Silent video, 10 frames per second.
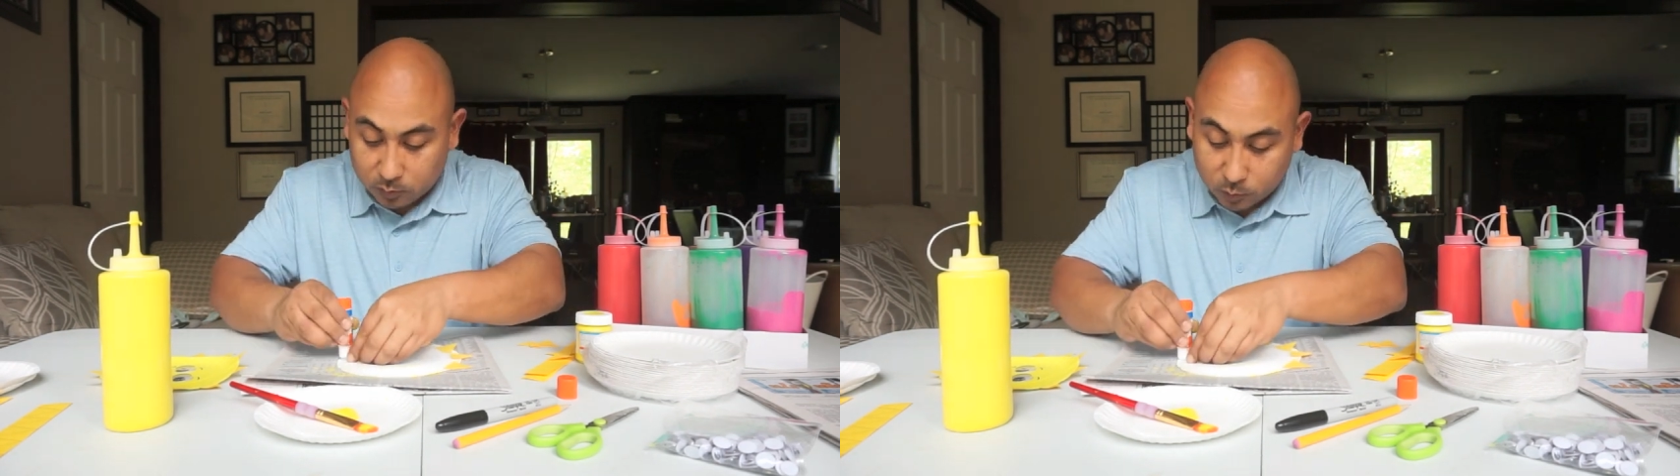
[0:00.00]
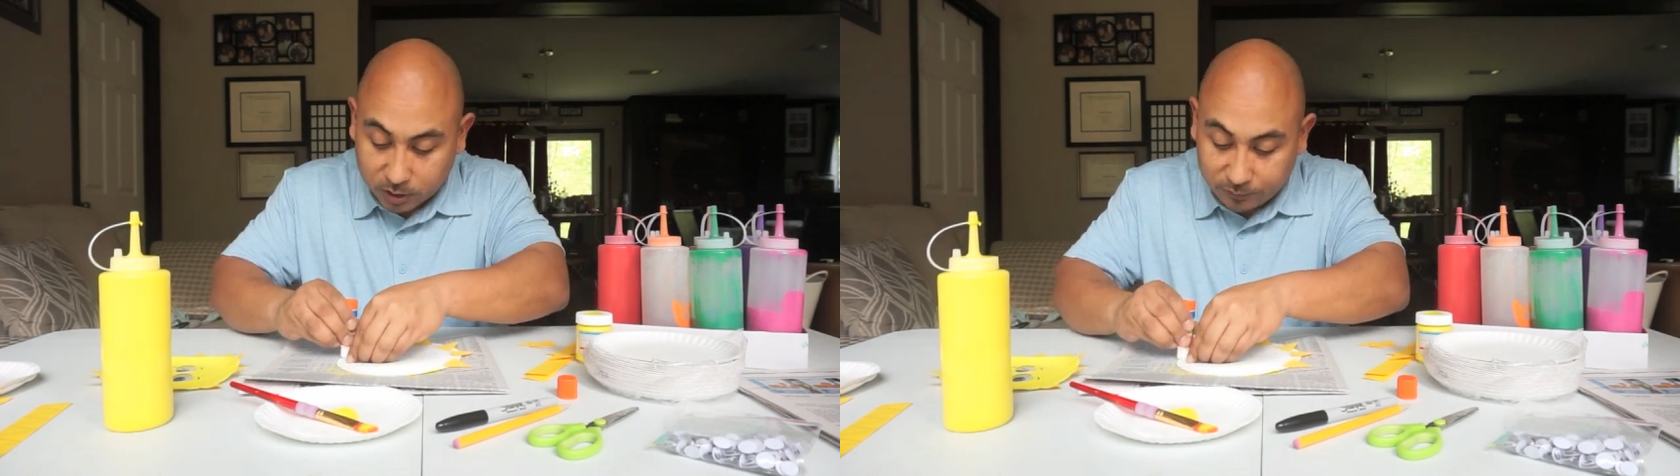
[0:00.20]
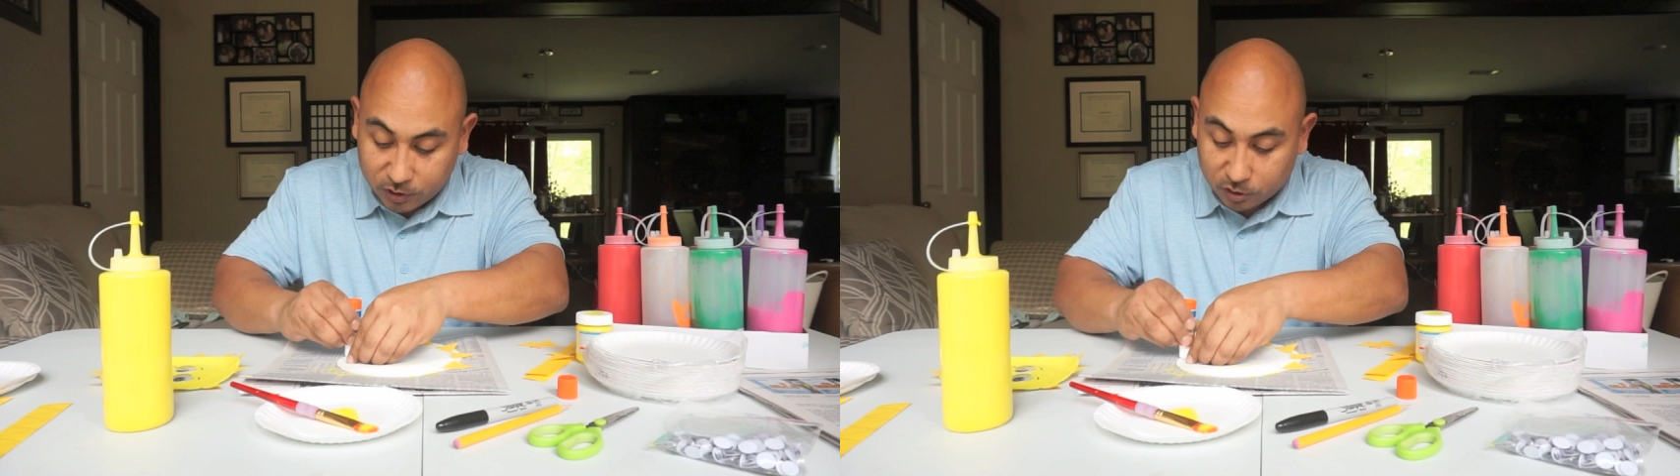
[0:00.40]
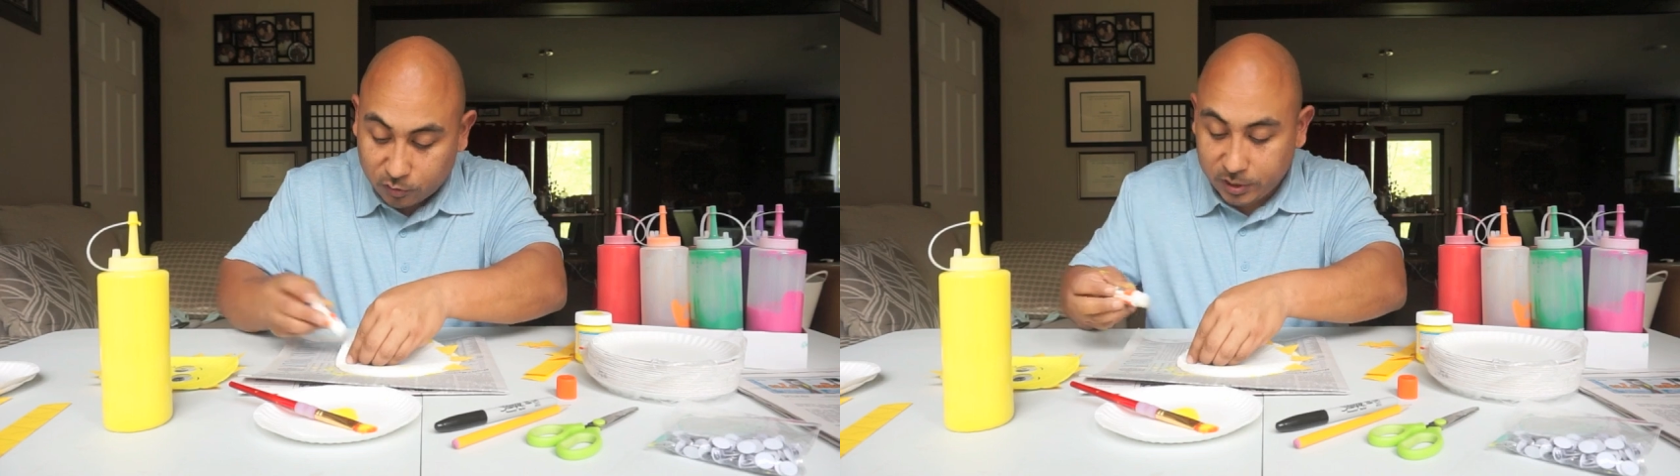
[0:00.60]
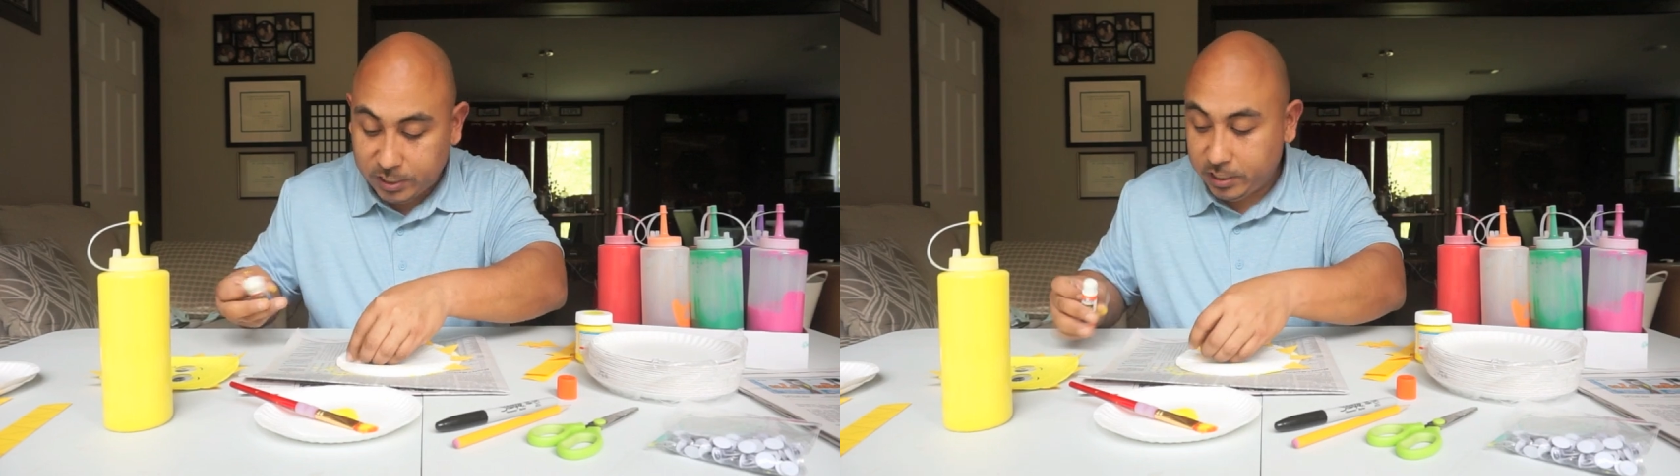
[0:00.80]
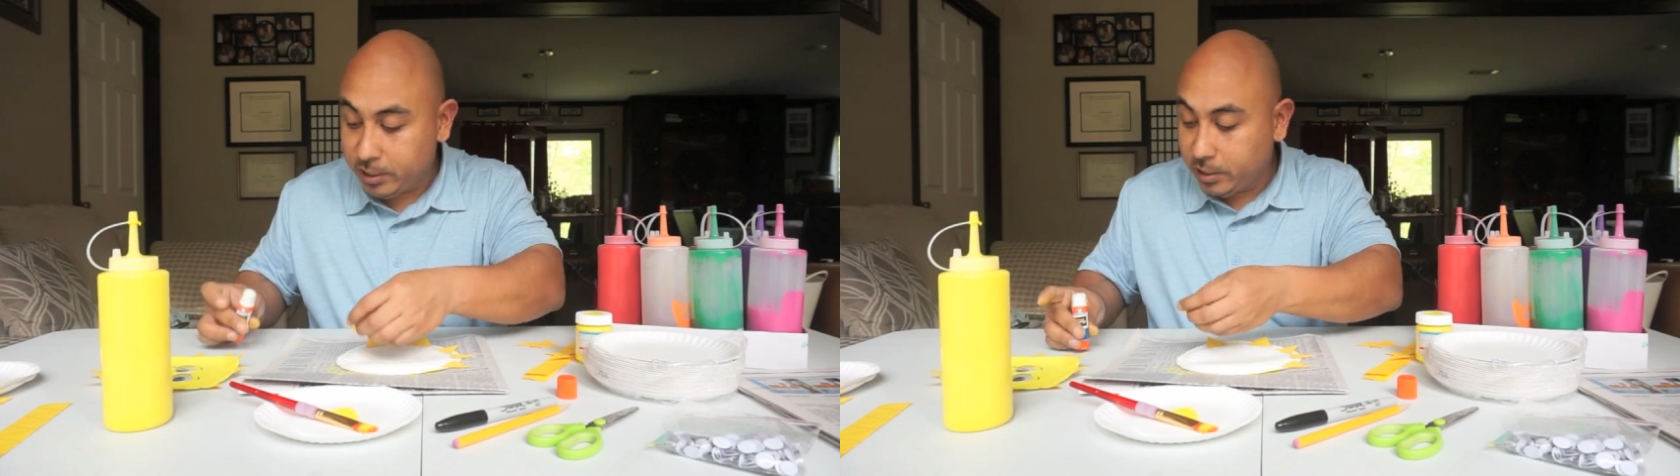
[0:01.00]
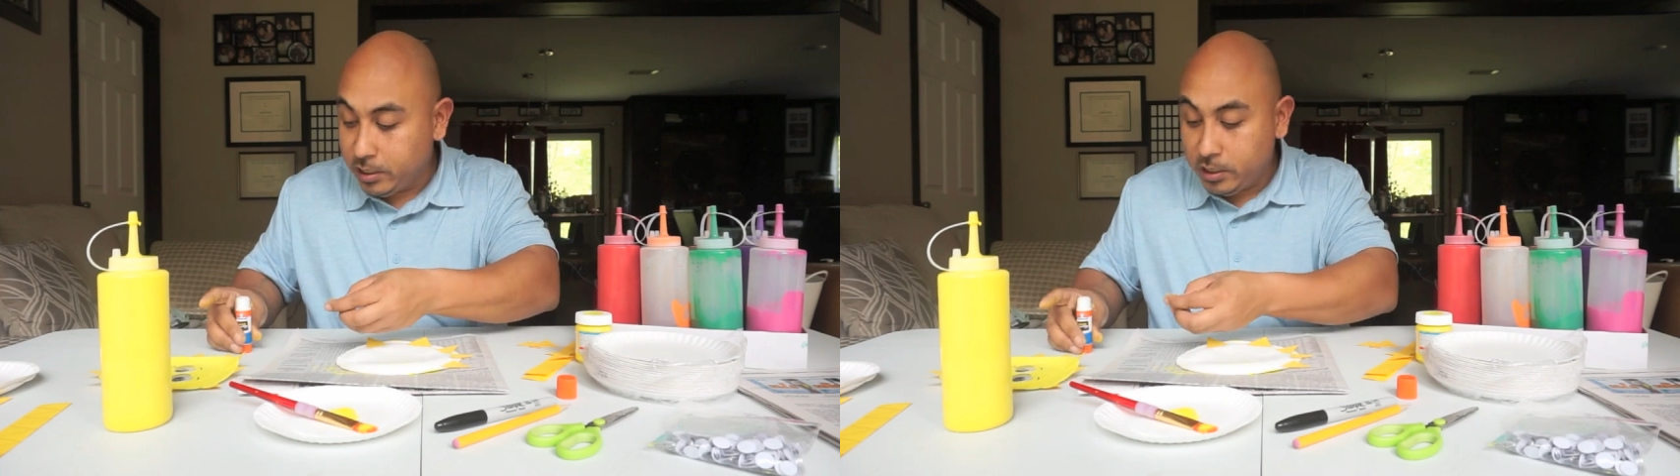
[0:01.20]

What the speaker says: or wherever you're creating